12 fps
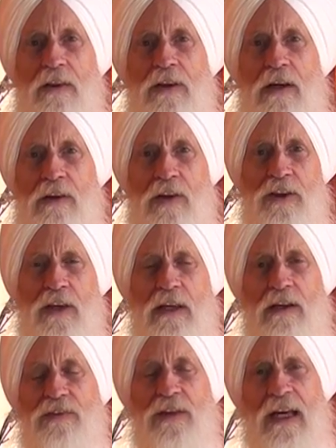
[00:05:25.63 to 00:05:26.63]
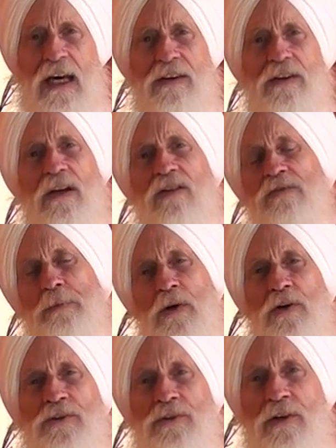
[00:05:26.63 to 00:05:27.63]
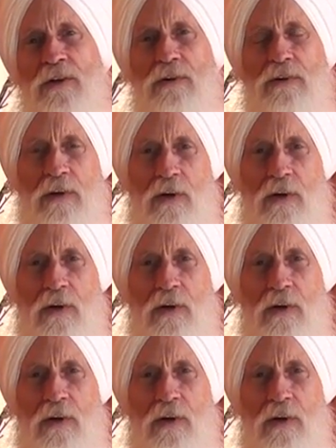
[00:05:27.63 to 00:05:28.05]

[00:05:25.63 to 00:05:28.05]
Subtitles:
The other thing is he had the exposure